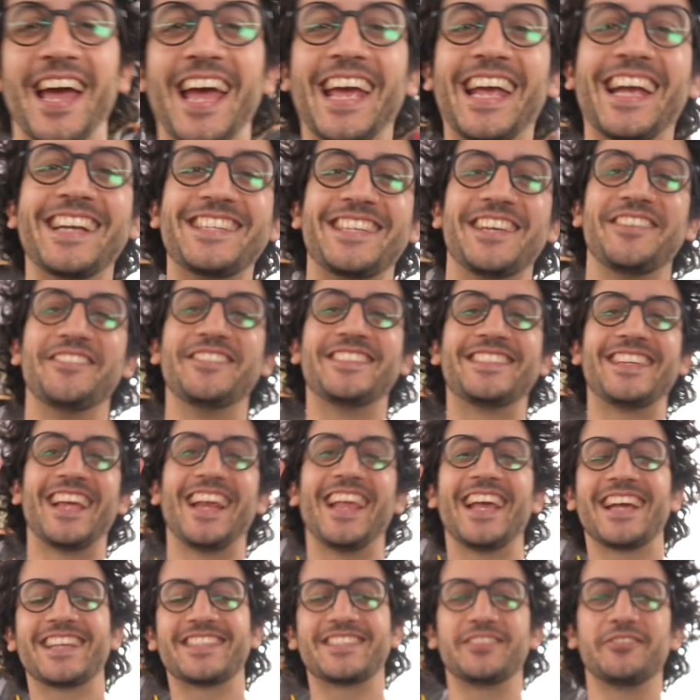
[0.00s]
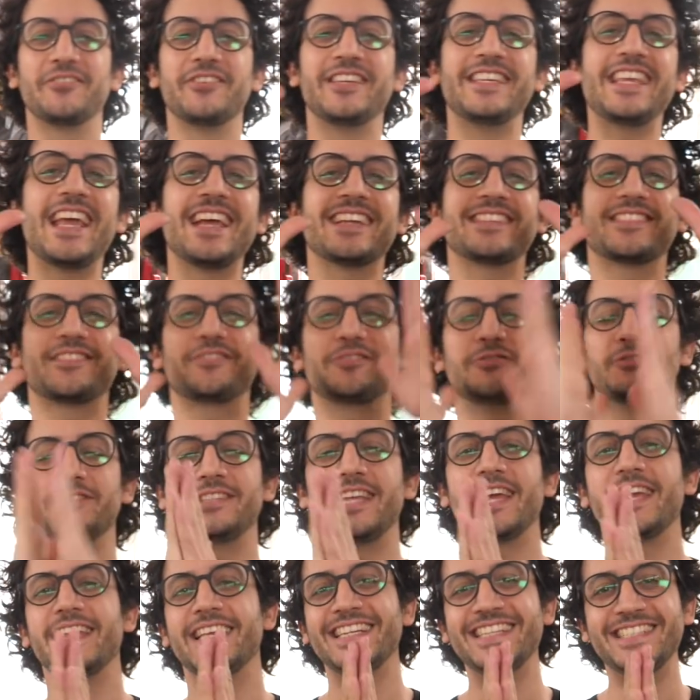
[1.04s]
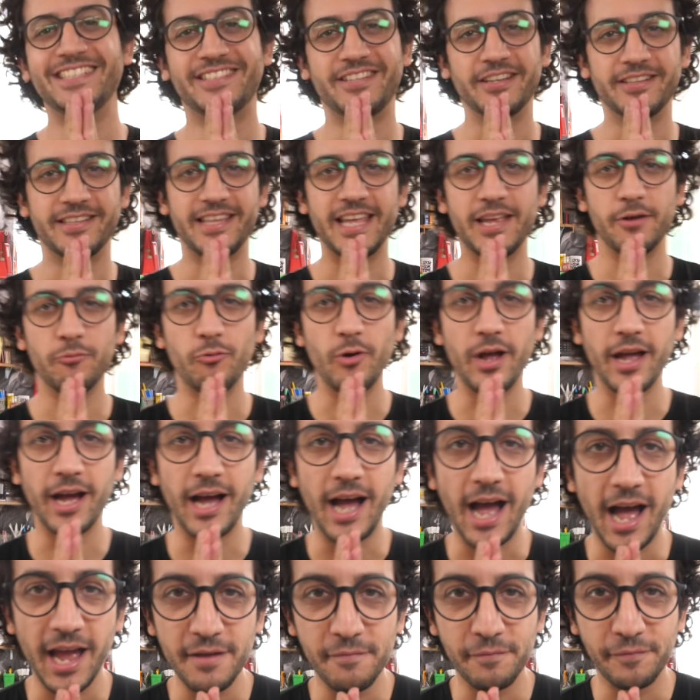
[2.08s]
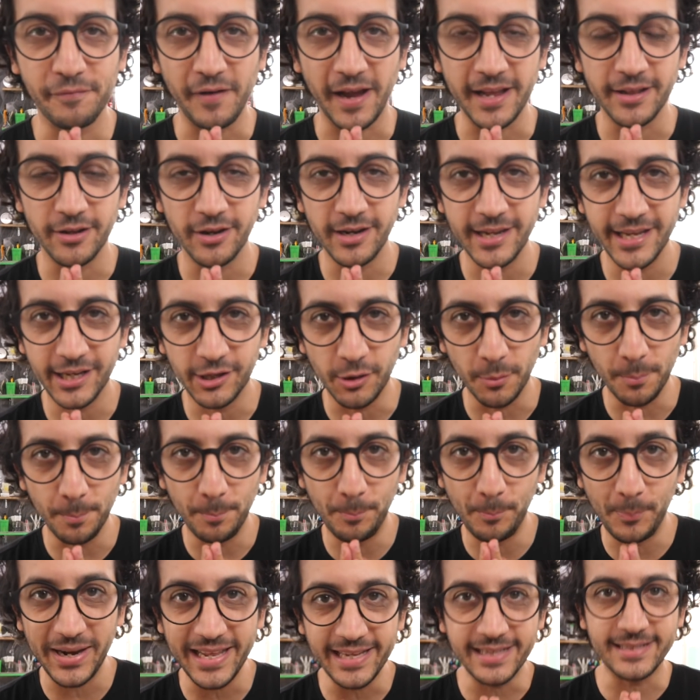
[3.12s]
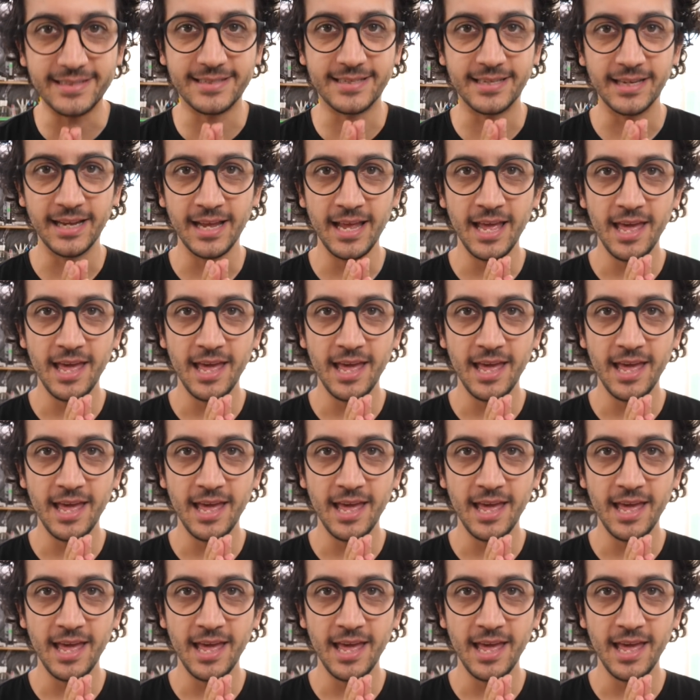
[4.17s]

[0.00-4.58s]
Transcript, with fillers: Hey guys, it's Alex. So yes, today is the day where I finally complete